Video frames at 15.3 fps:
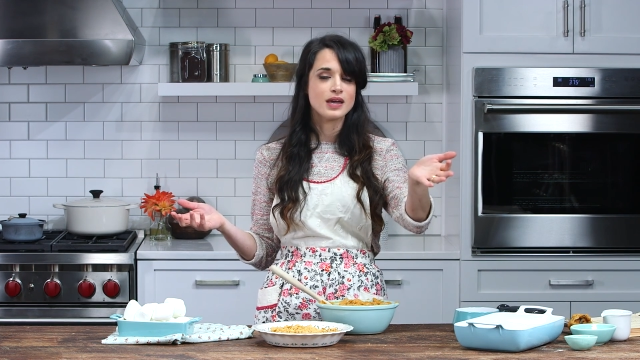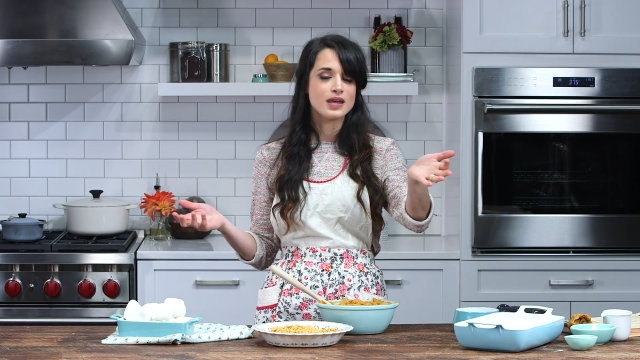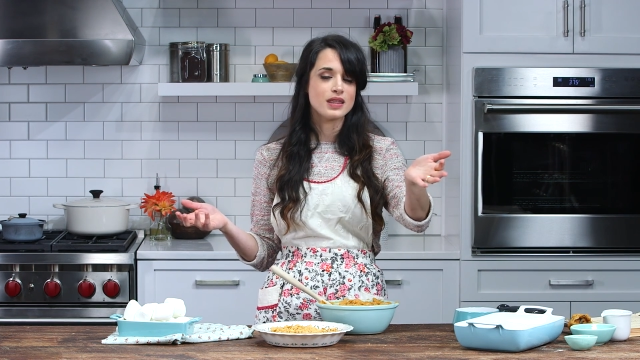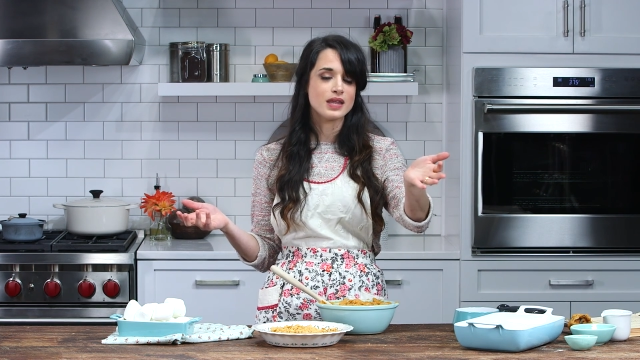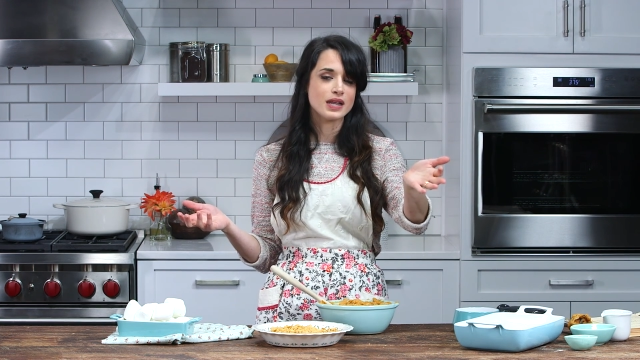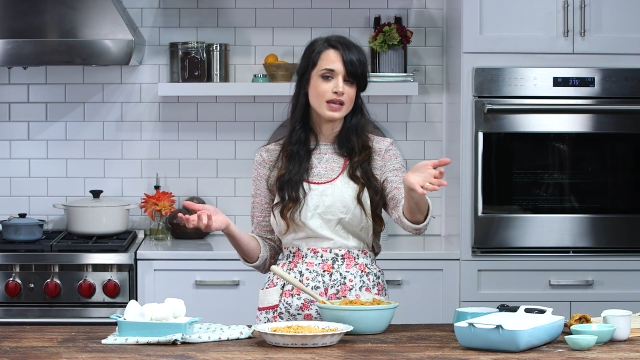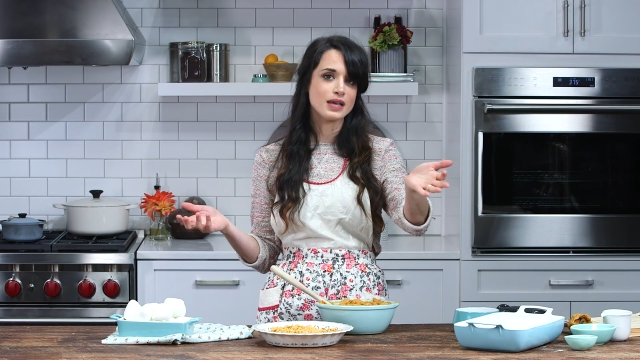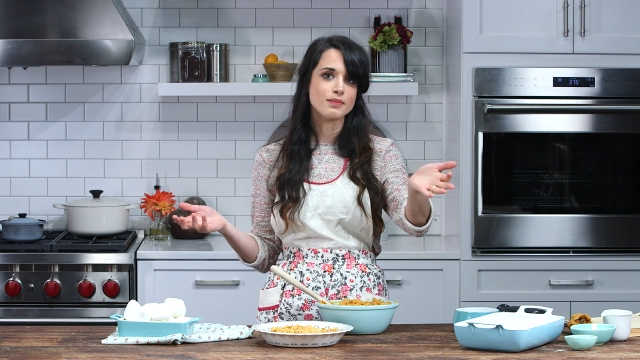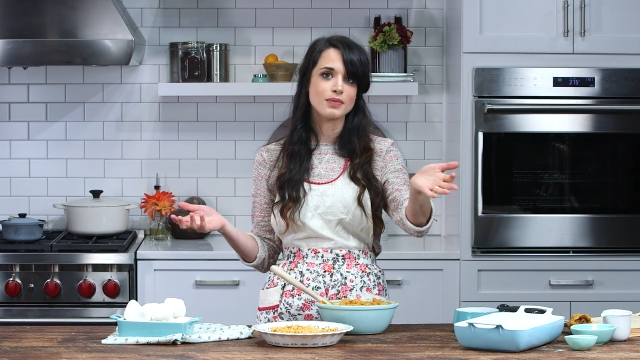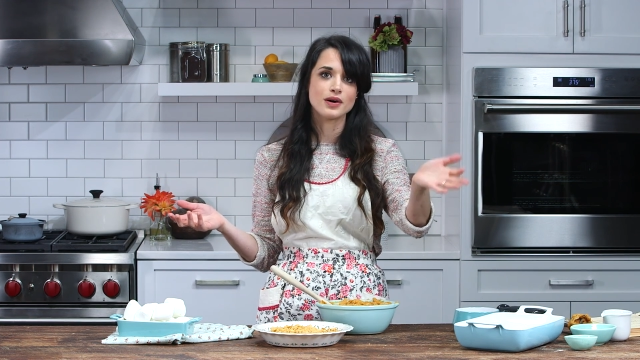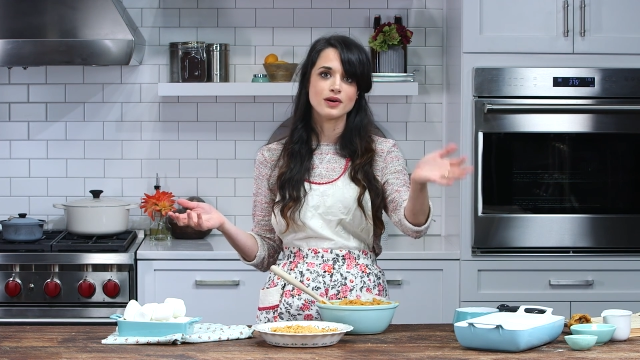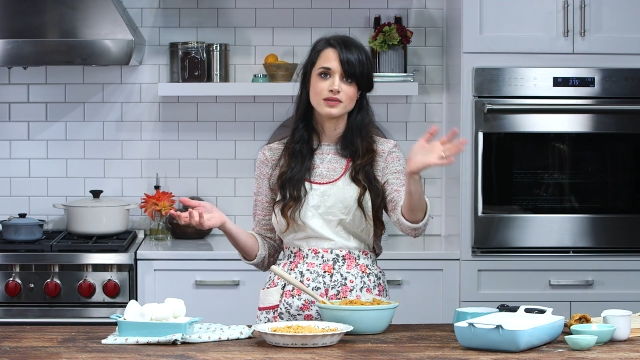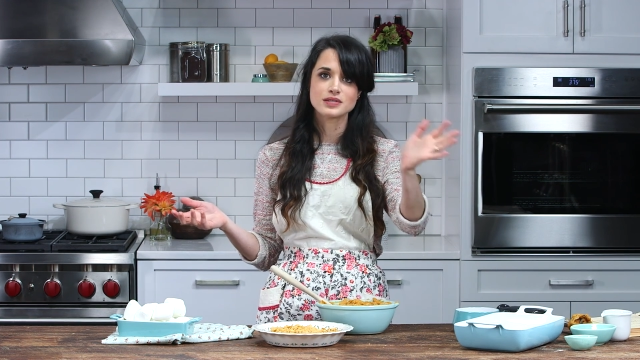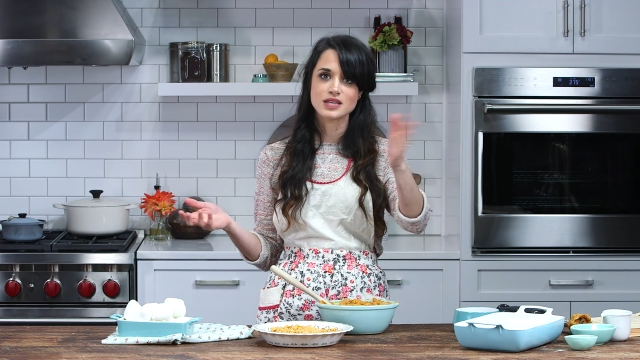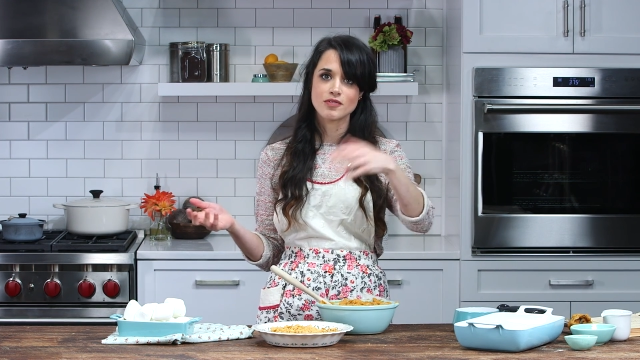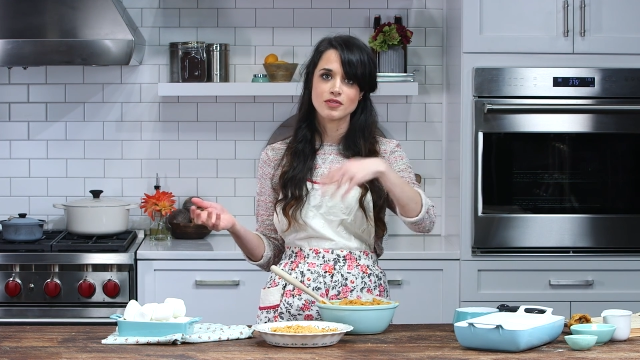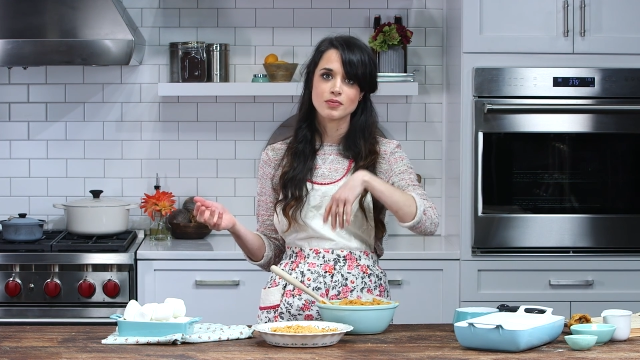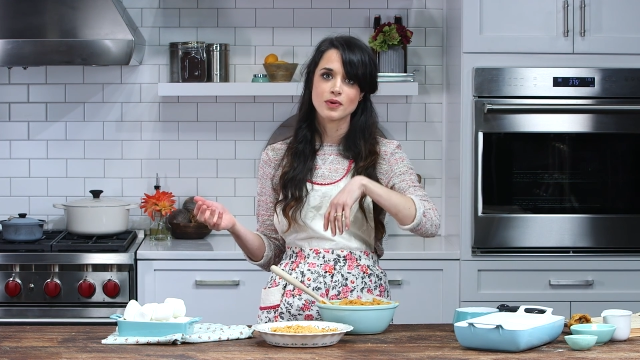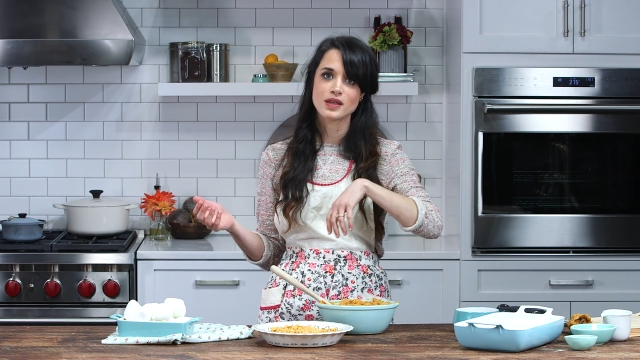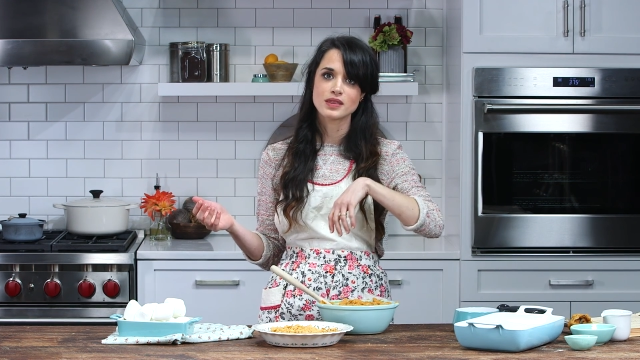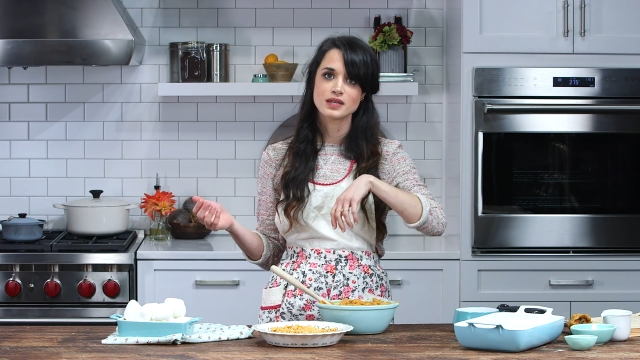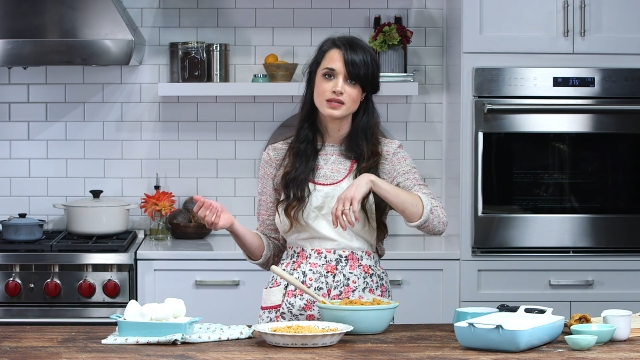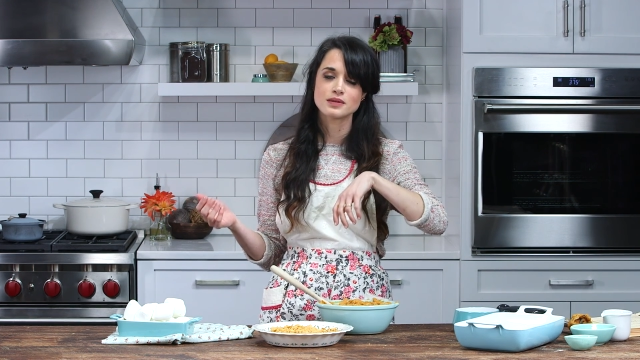that he built, 7th
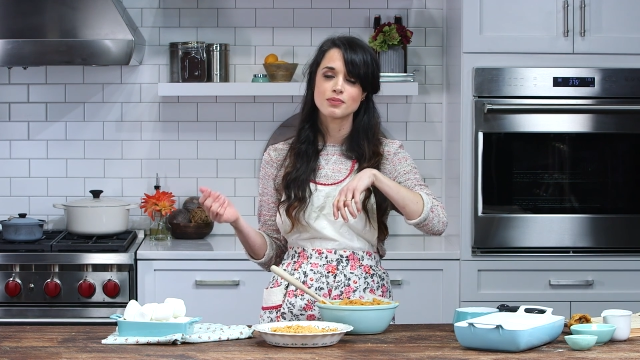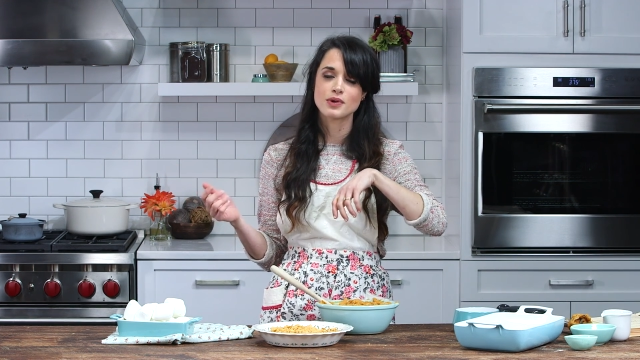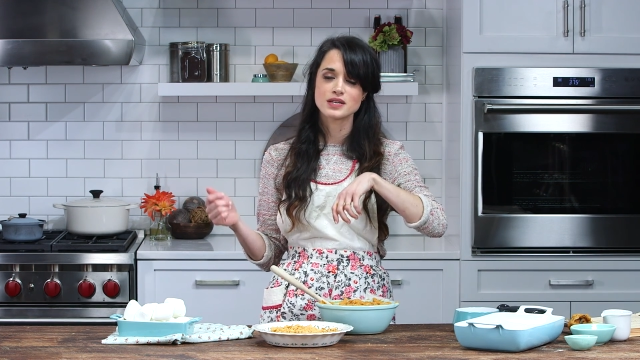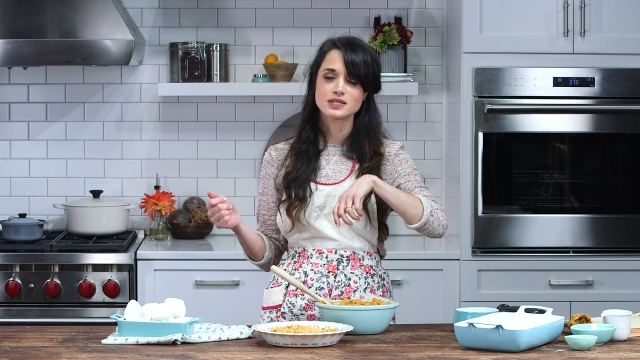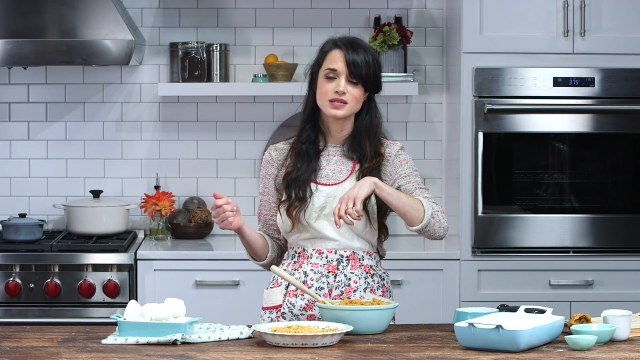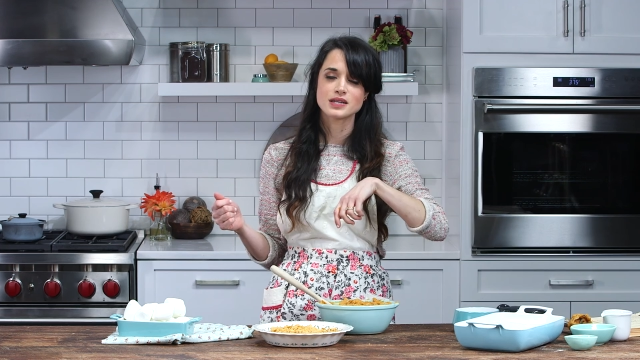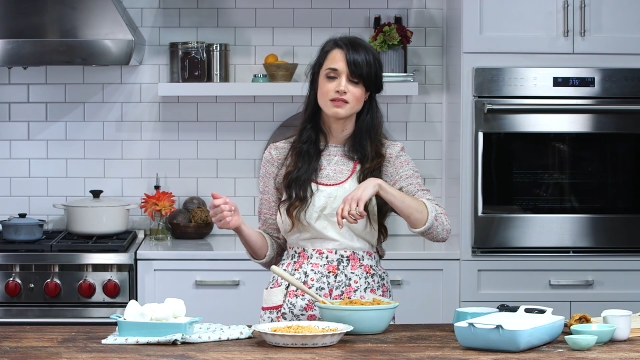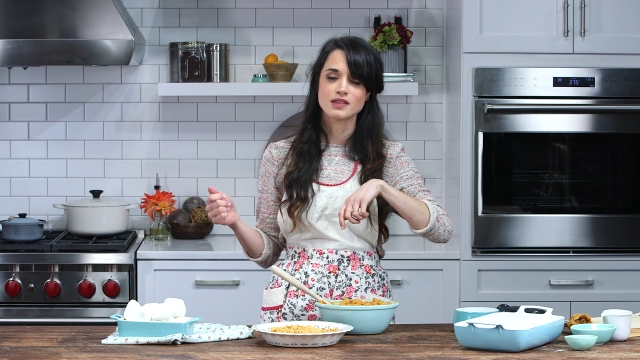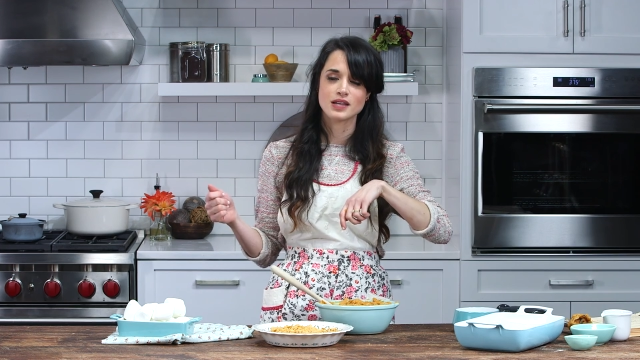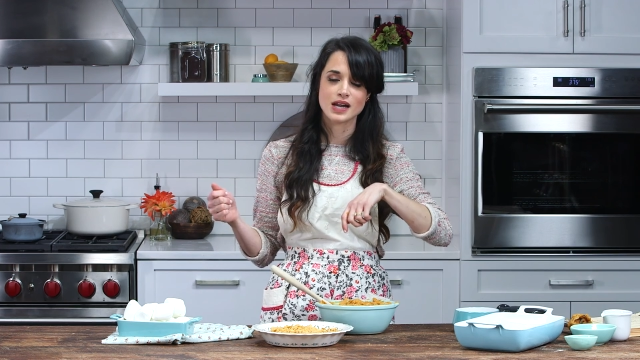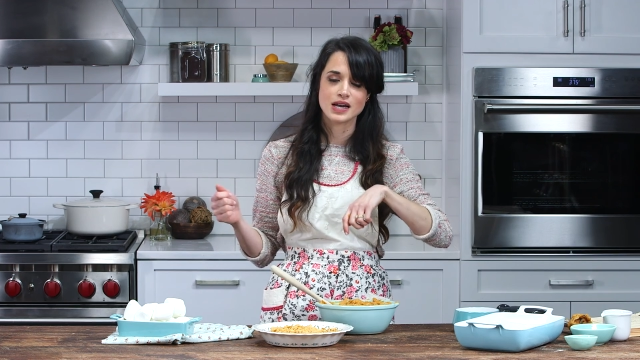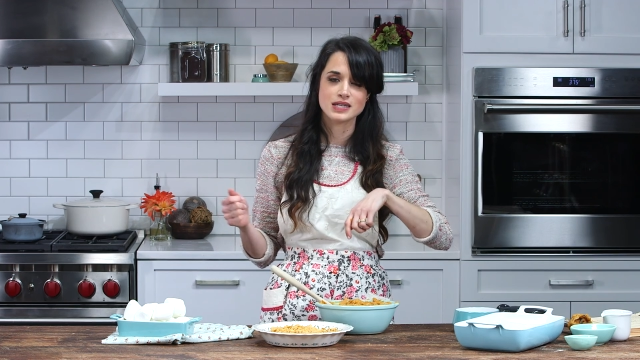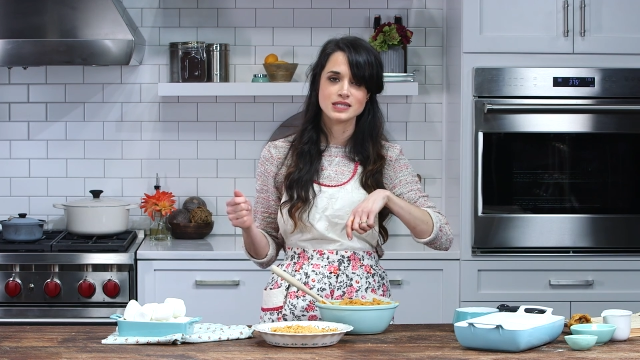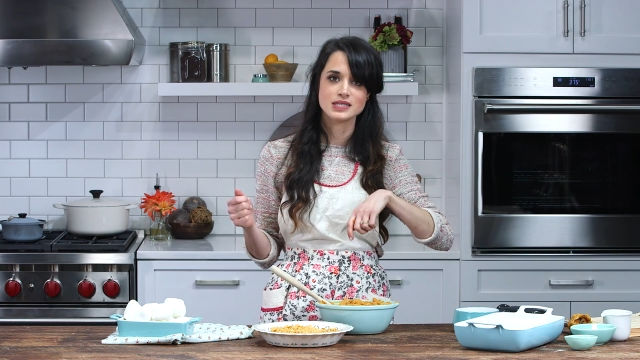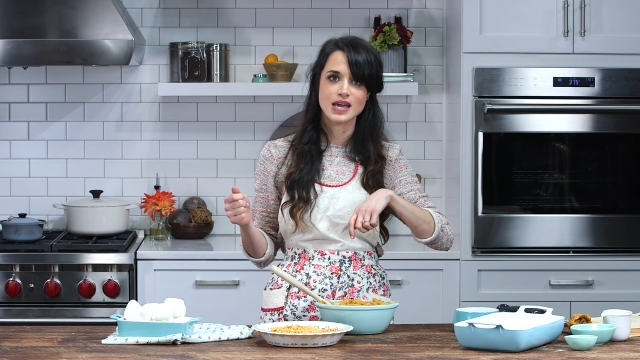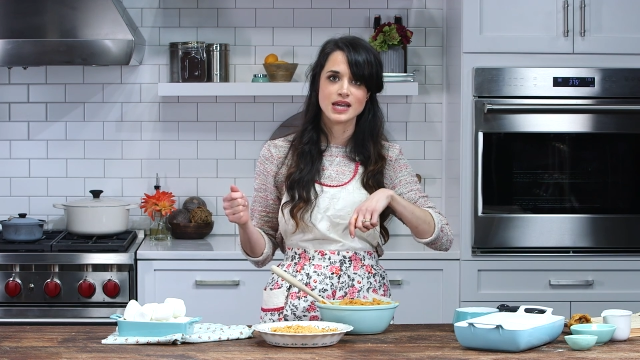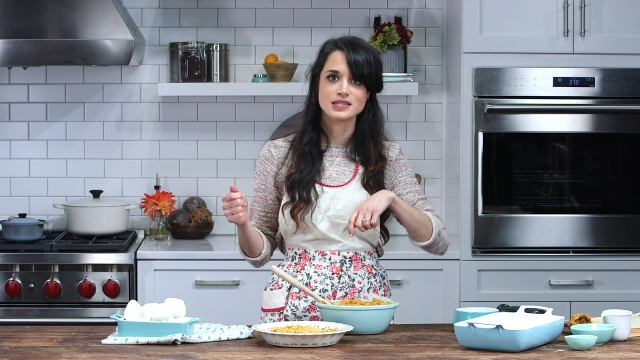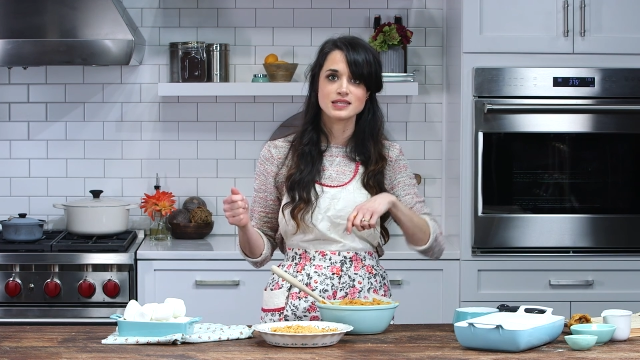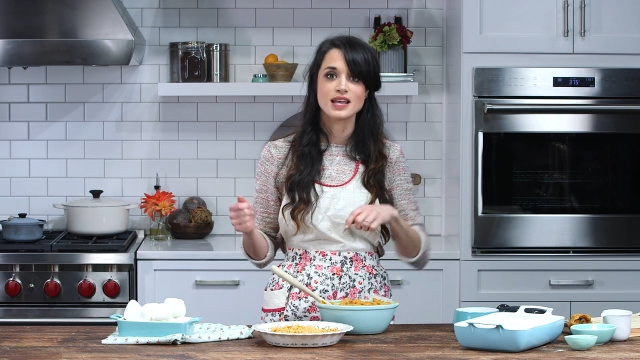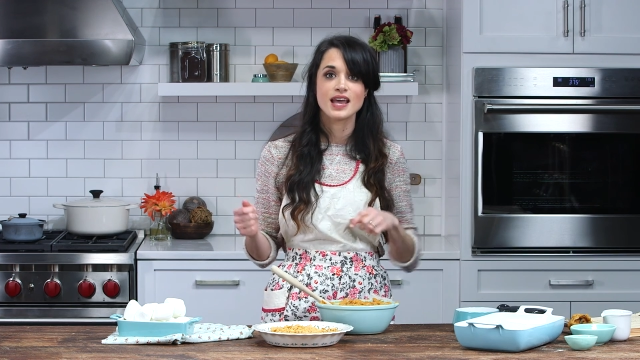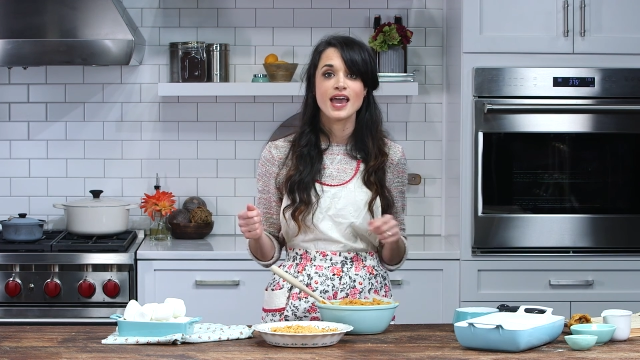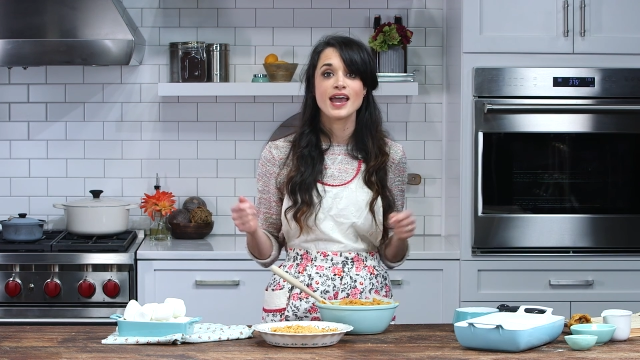President of the United States.